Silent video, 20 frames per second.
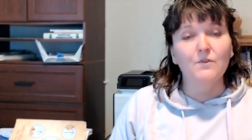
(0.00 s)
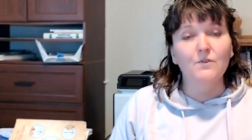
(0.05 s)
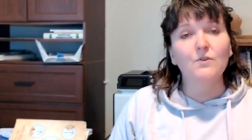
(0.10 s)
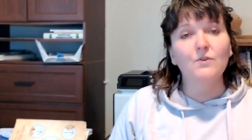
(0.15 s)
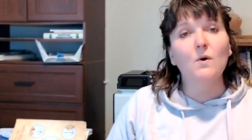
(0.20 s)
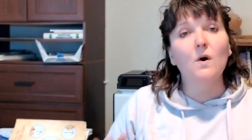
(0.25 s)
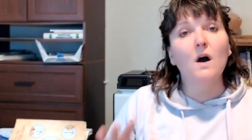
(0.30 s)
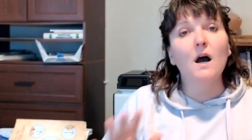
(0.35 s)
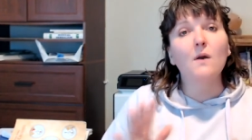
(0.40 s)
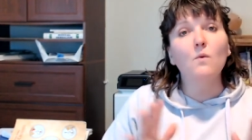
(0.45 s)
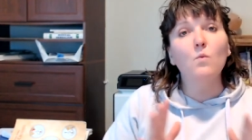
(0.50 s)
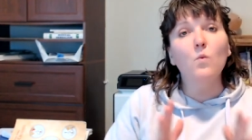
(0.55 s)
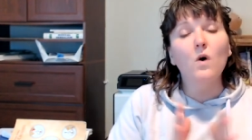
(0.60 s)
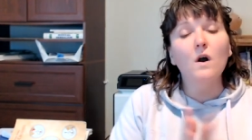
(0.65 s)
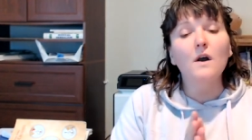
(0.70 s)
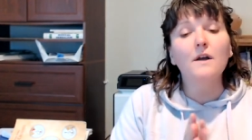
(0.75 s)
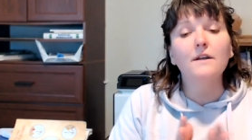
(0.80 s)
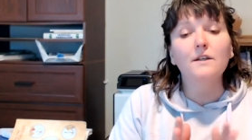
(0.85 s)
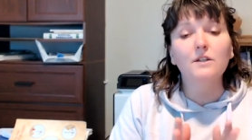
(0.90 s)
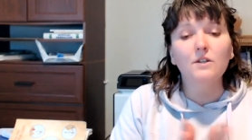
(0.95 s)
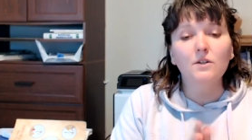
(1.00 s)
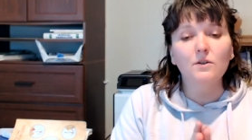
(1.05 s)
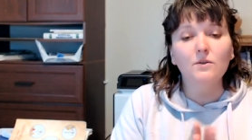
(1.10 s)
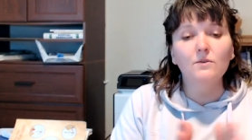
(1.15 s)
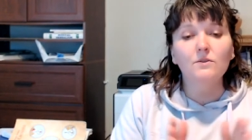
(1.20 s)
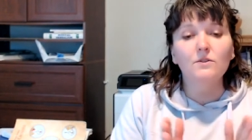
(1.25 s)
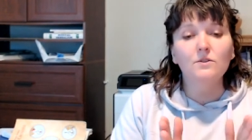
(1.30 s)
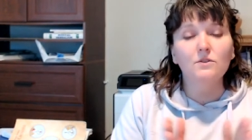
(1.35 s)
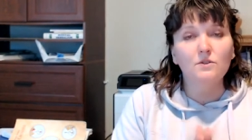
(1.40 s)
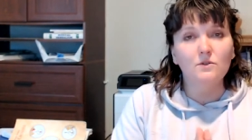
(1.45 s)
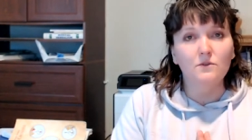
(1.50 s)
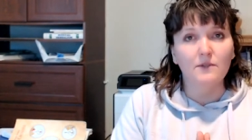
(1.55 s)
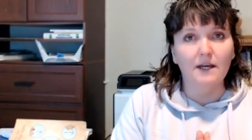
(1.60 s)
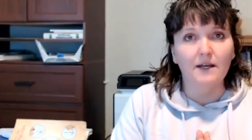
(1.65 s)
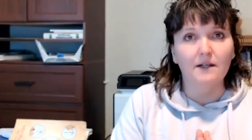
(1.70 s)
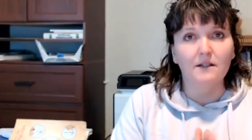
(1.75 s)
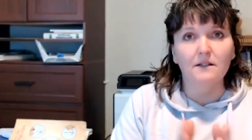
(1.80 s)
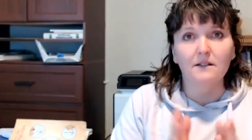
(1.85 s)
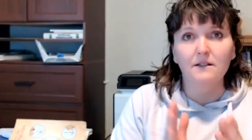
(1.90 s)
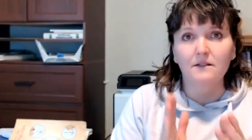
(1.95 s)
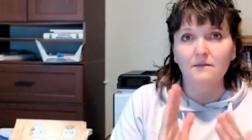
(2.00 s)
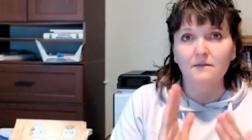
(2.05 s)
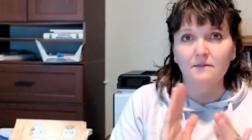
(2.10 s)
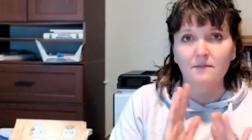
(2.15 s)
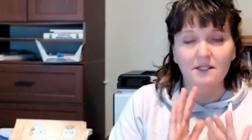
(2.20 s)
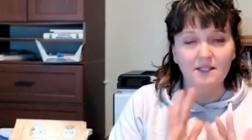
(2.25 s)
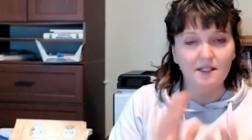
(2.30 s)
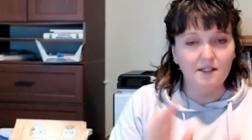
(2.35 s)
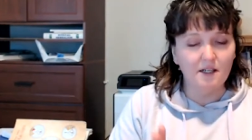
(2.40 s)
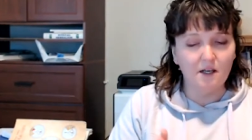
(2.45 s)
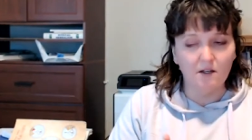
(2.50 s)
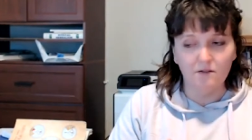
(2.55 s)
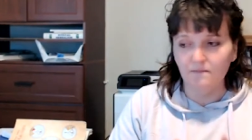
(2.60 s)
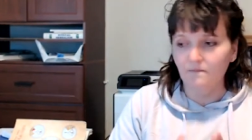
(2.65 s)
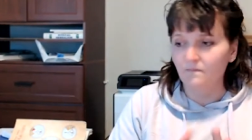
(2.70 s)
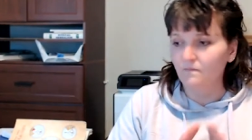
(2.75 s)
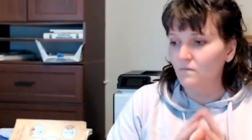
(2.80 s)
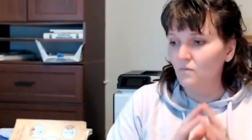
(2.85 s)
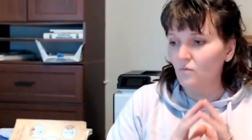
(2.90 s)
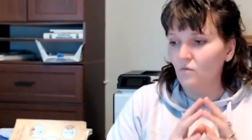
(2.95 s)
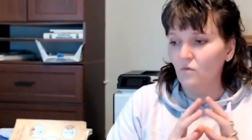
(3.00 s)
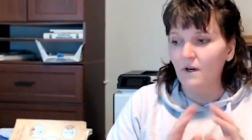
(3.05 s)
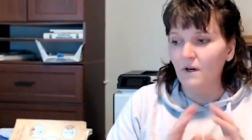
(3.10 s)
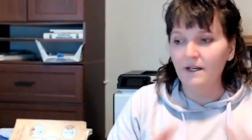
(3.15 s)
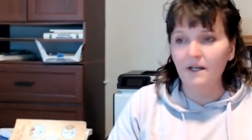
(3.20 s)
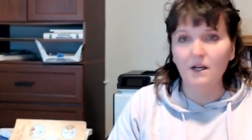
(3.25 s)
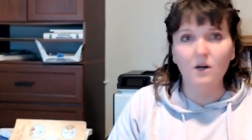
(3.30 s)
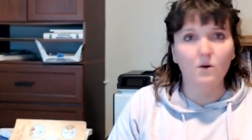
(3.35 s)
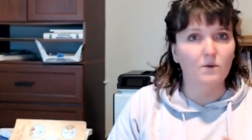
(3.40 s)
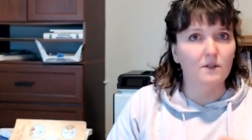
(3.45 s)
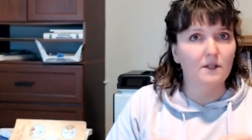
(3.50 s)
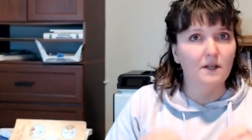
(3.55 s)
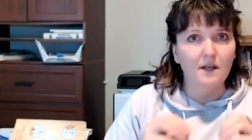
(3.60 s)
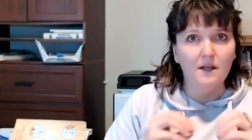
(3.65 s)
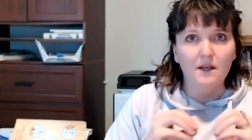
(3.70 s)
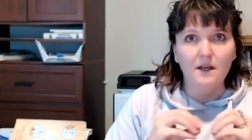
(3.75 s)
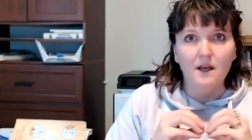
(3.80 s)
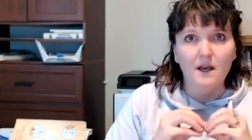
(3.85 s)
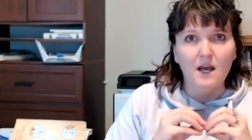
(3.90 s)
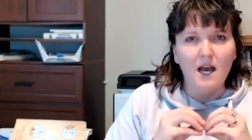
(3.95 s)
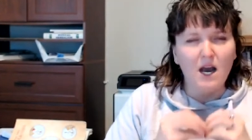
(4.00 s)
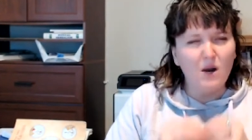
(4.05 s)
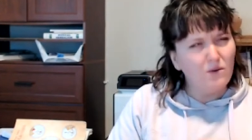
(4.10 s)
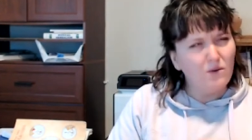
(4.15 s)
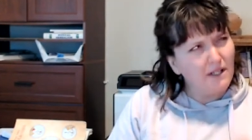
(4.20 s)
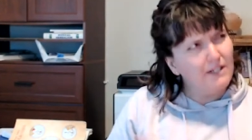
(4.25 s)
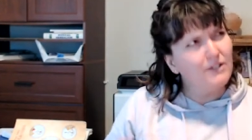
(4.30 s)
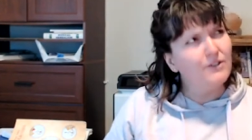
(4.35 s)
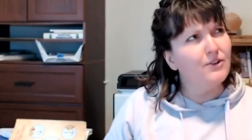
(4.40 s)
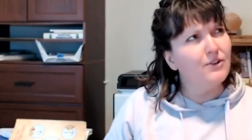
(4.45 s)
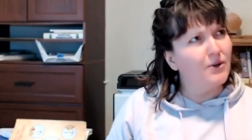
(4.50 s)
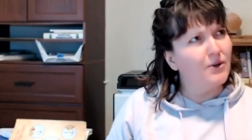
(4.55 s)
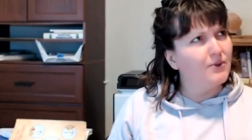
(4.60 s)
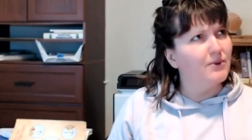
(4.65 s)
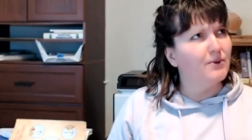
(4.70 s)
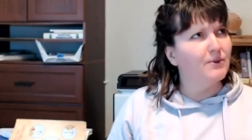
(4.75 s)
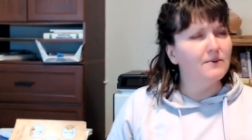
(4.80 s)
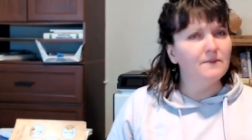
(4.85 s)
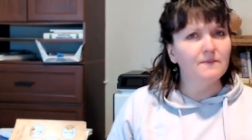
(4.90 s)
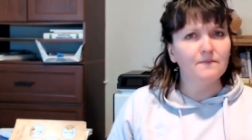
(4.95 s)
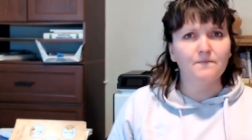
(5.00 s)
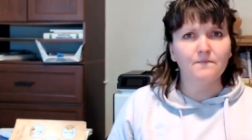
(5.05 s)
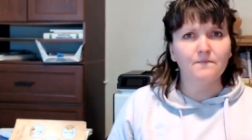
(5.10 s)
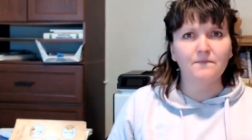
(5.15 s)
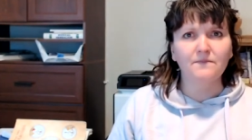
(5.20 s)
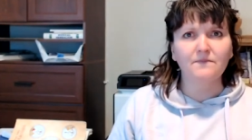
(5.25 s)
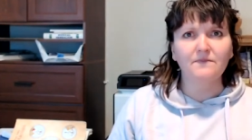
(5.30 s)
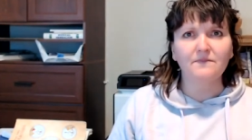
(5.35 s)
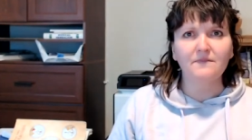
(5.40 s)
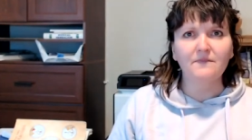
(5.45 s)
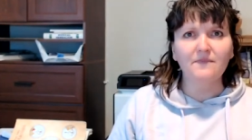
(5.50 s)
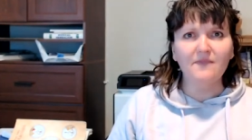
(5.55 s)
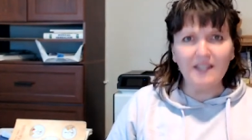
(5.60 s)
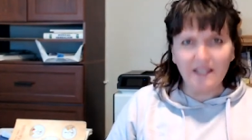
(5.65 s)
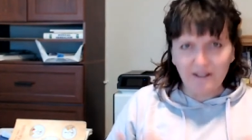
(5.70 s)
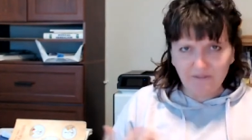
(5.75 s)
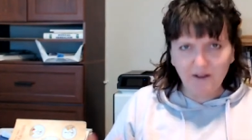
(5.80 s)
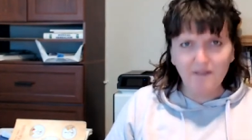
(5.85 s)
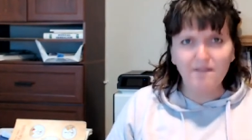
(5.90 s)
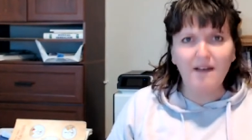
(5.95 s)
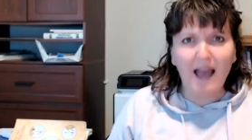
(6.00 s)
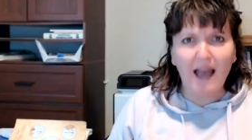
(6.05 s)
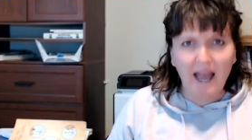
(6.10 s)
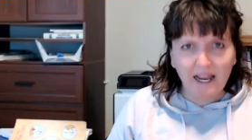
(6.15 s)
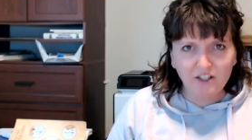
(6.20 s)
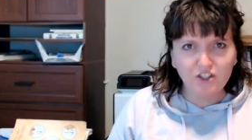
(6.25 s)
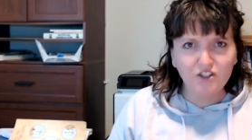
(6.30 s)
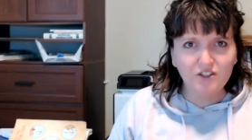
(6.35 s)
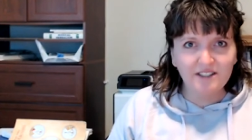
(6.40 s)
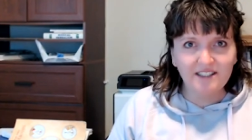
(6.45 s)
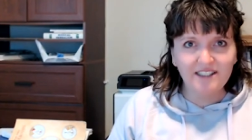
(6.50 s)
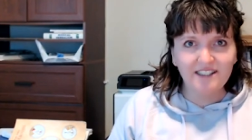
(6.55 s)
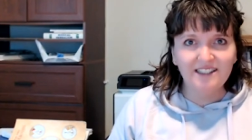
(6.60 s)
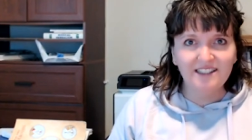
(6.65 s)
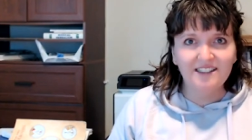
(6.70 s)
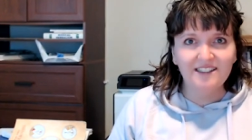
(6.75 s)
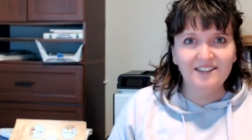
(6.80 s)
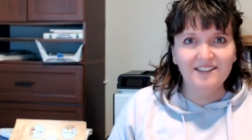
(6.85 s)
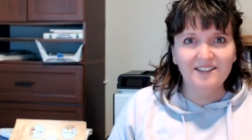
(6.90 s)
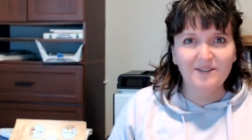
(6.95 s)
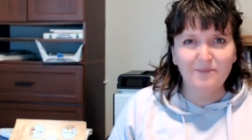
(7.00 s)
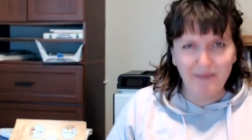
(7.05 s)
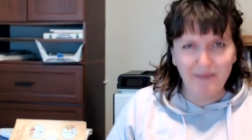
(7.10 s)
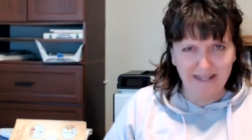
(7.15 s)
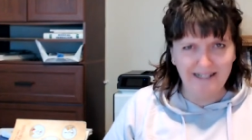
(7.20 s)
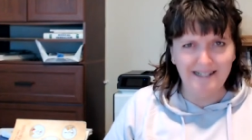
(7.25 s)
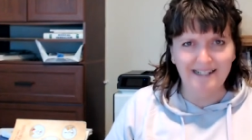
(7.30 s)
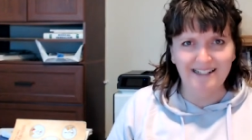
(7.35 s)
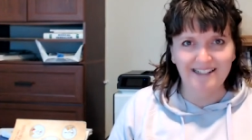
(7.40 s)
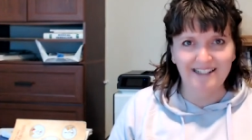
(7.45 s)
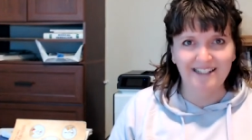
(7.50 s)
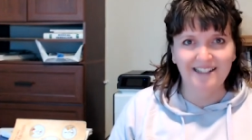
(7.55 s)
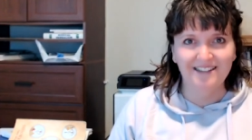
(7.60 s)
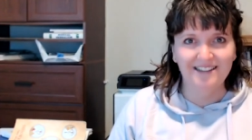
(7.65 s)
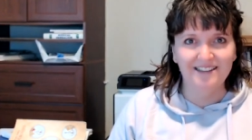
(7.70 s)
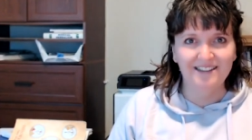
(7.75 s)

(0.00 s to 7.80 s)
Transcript: So I want you to do that. Sit down, write out, how will I know if I've actually made it?